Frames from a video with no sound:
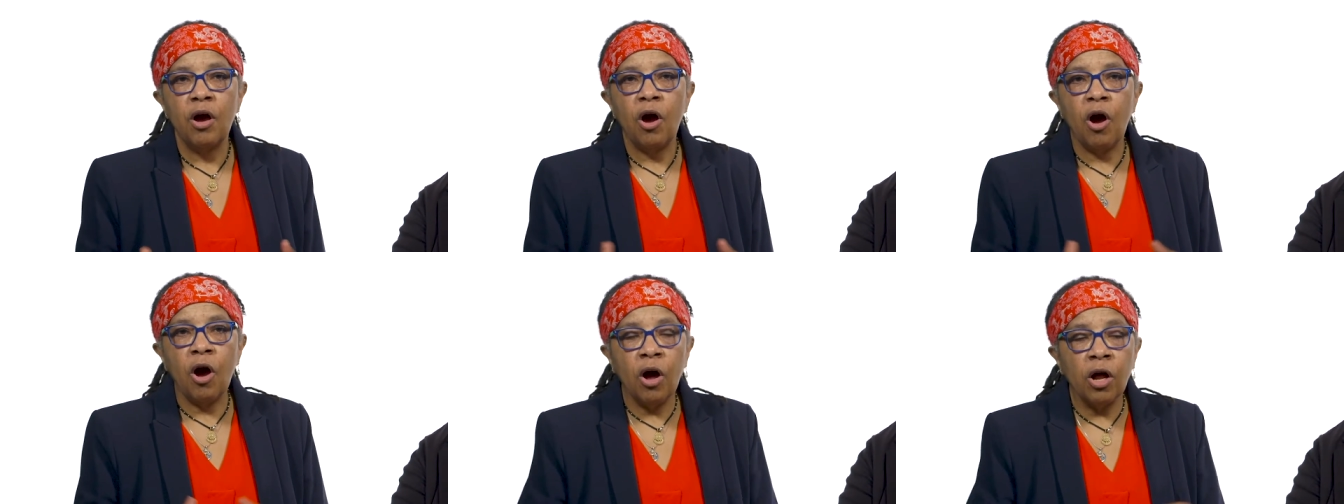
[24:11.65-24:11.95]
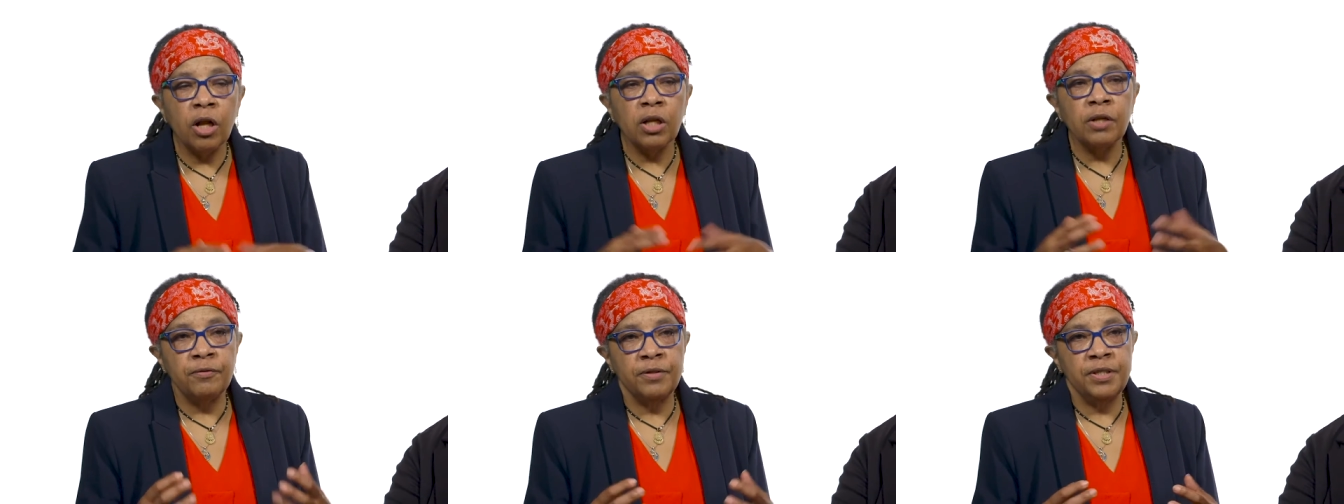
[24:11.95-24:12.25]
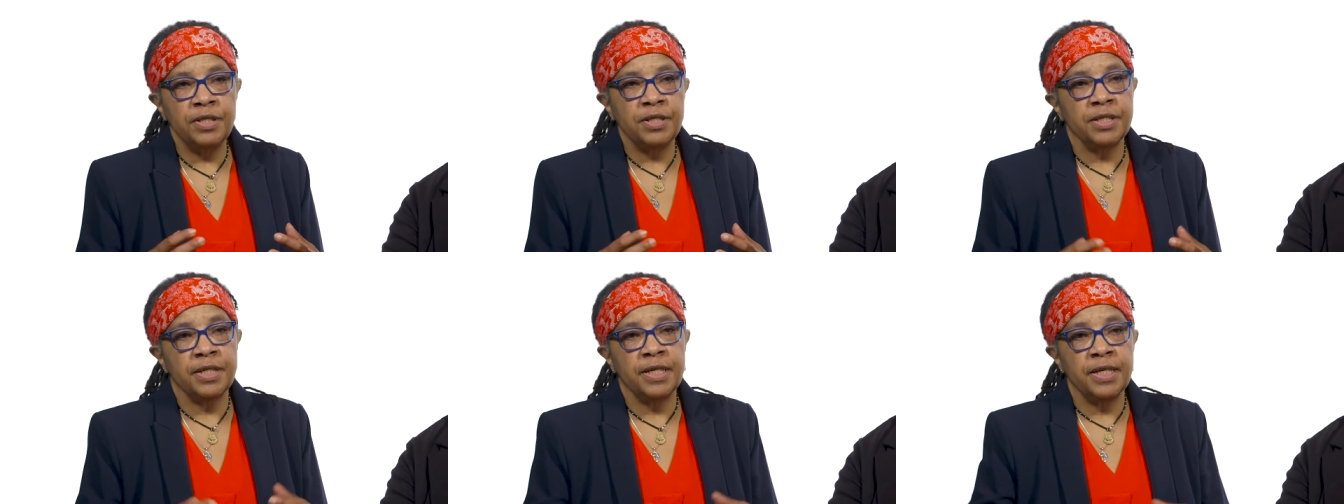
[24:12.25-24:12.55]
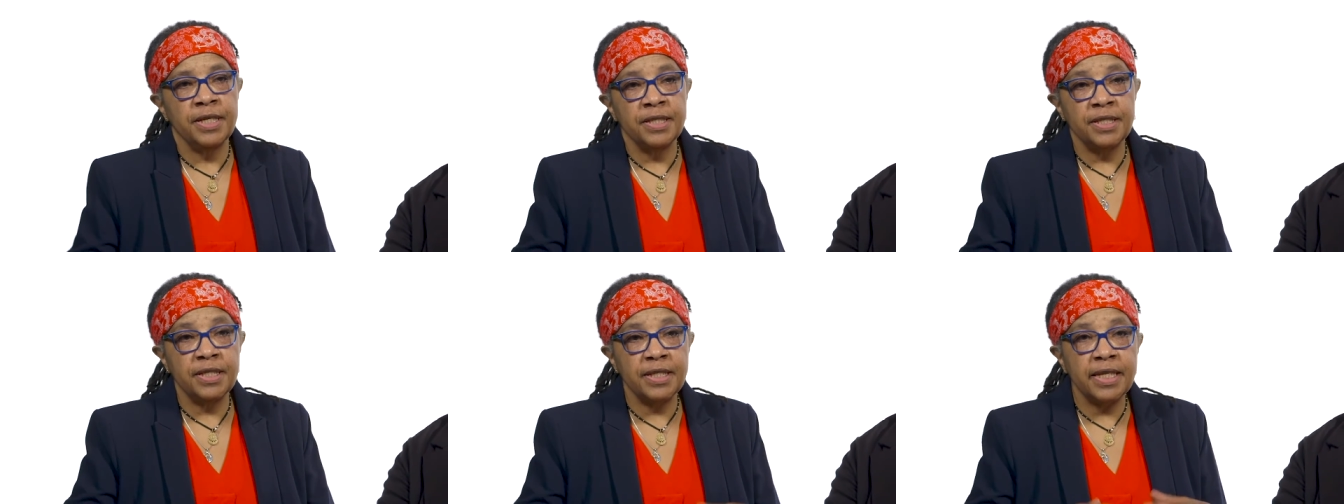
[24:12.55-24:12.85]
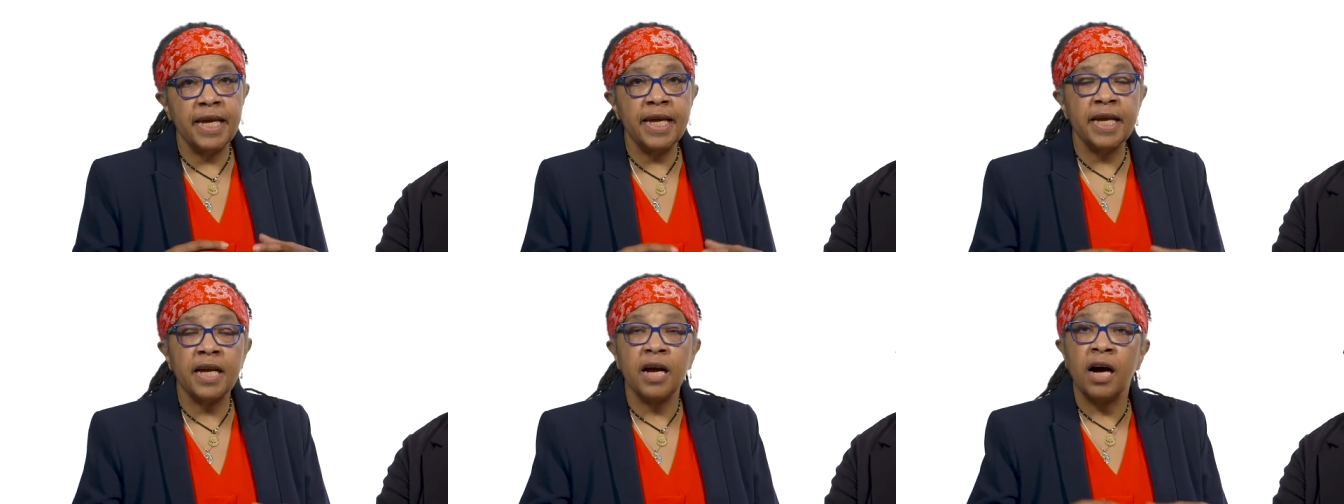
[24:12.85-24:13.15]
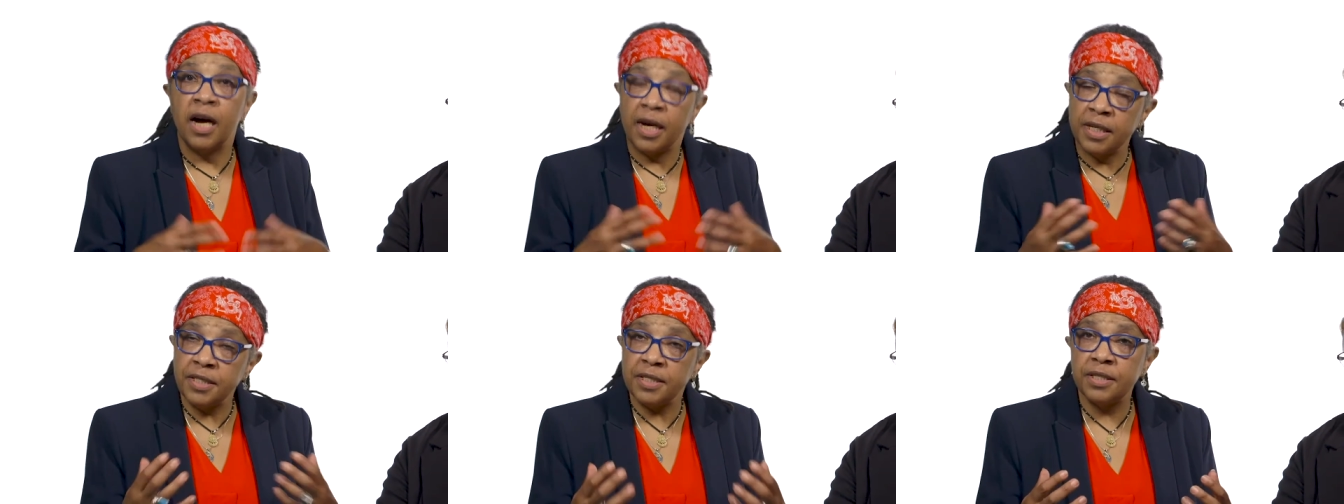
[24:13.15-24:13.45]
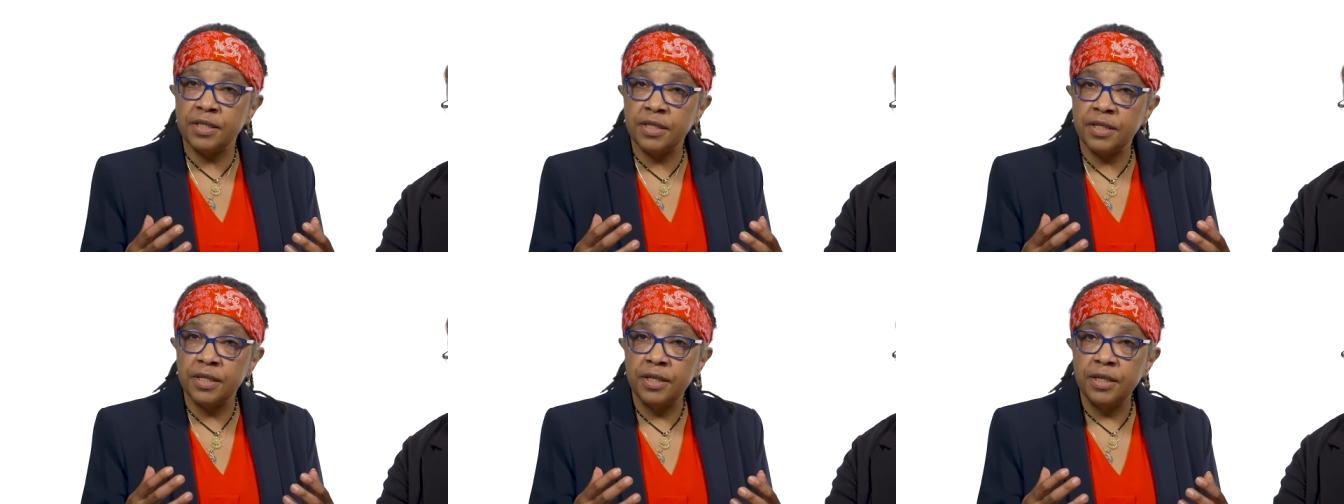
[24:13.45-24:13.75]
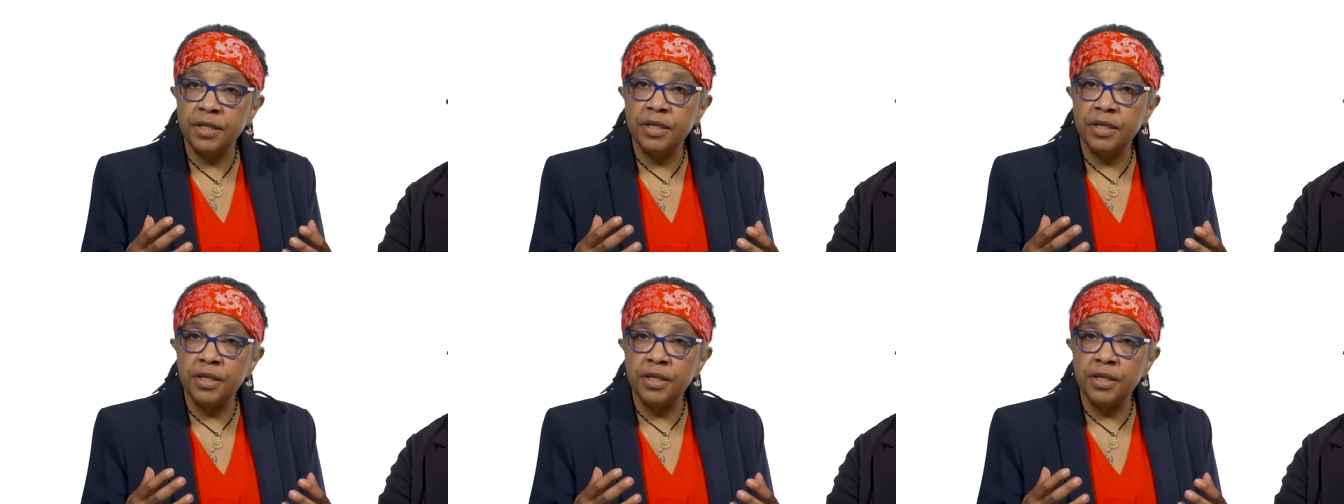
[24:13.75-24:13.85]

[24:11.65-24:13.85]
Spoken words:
All of these things take us